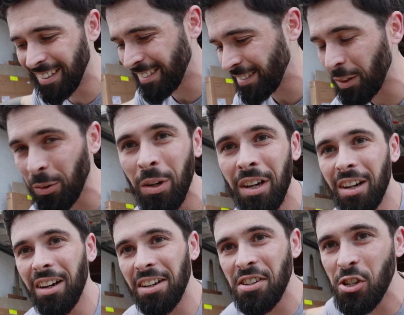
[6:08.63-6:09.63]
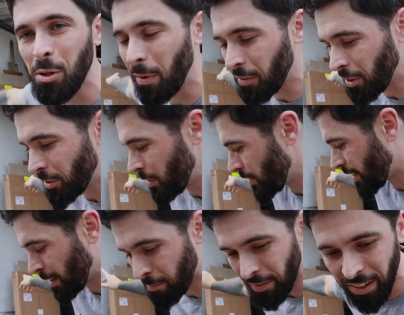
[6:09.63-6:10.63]
So I assume I've got to do the
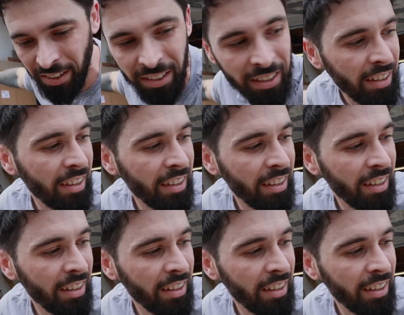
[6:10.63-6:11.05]
same thing